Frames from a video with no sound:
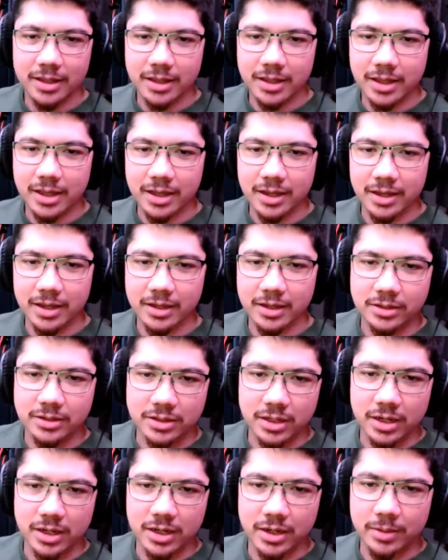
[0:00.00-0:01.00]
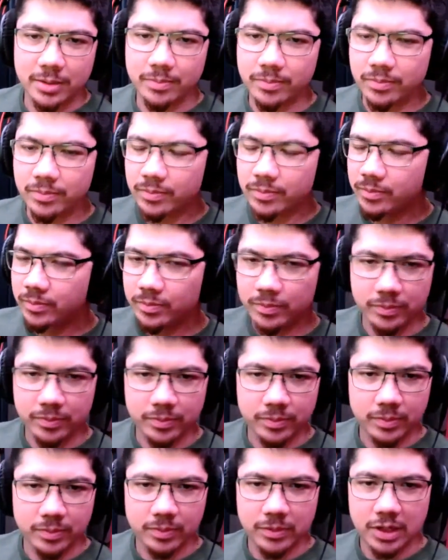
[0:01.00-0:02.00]
And
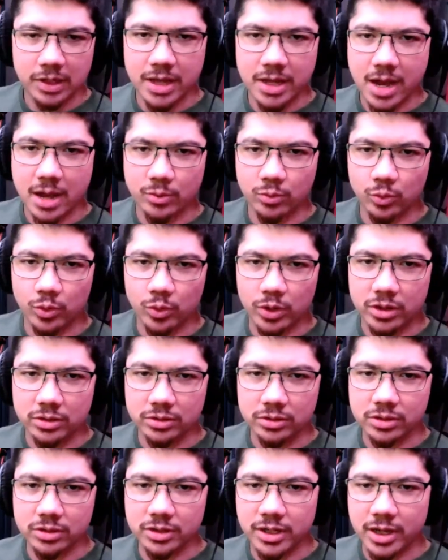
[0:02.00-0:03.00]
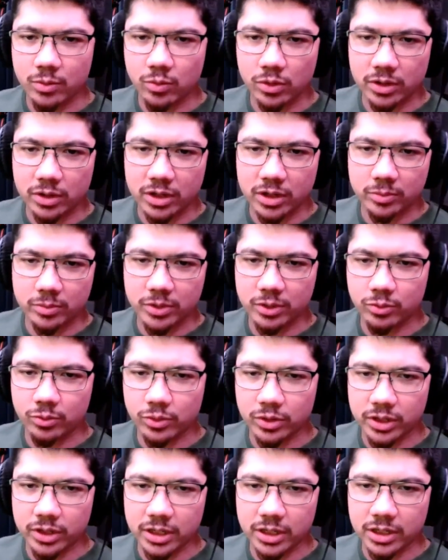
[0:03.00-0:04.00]
yeah, well, today we're going to be
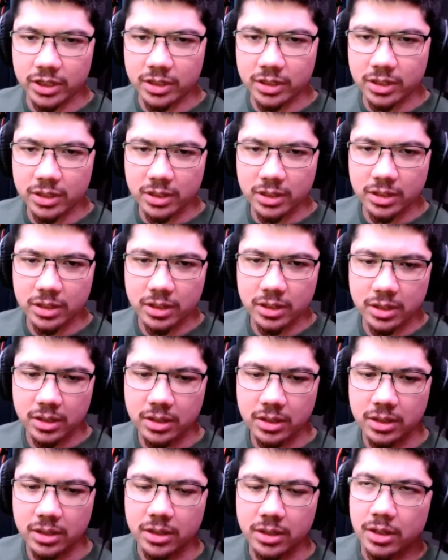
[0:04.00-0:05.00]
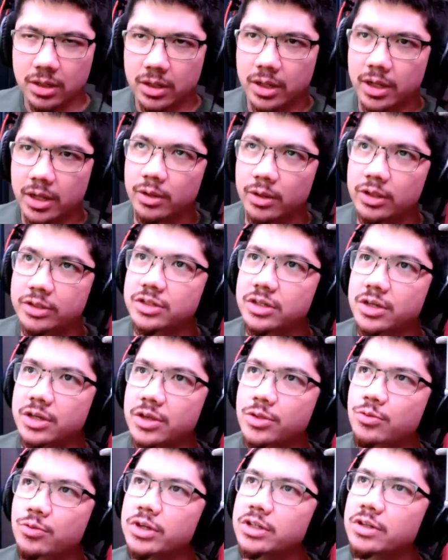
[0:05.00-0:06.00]
reading. Let's see,
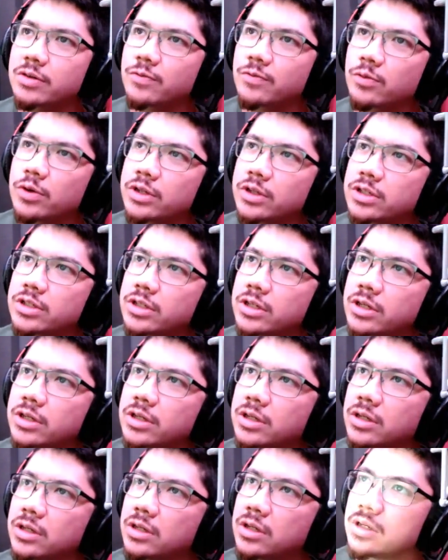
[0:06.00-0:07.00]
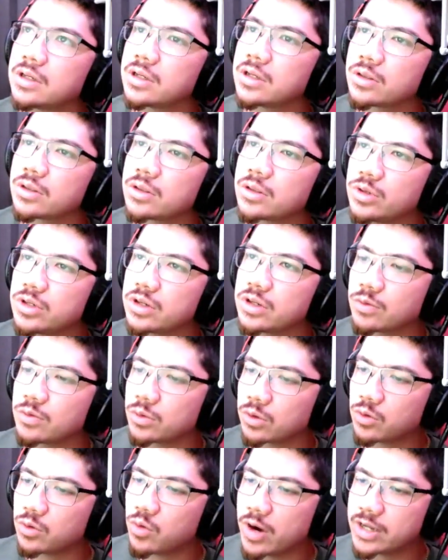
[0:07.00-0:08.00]
three different
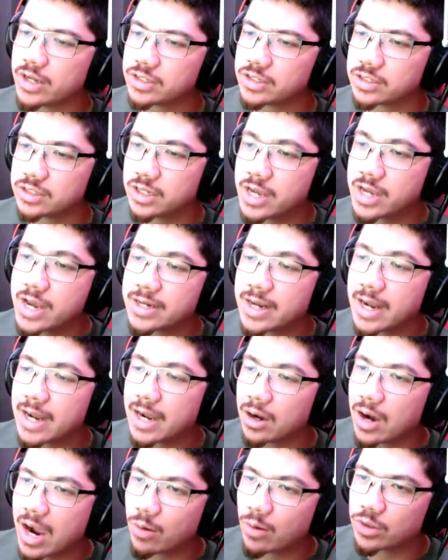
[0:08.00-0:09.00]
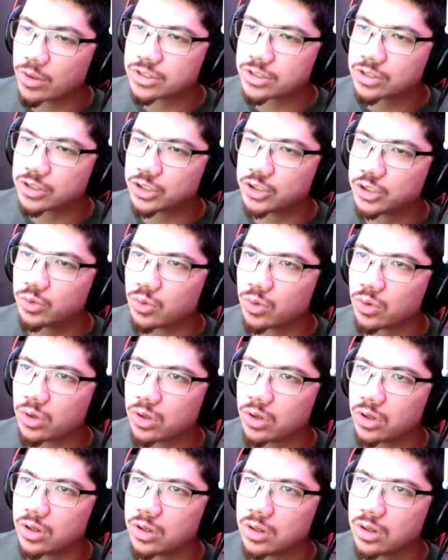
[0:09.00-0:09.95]
requests. Now I wasn't sure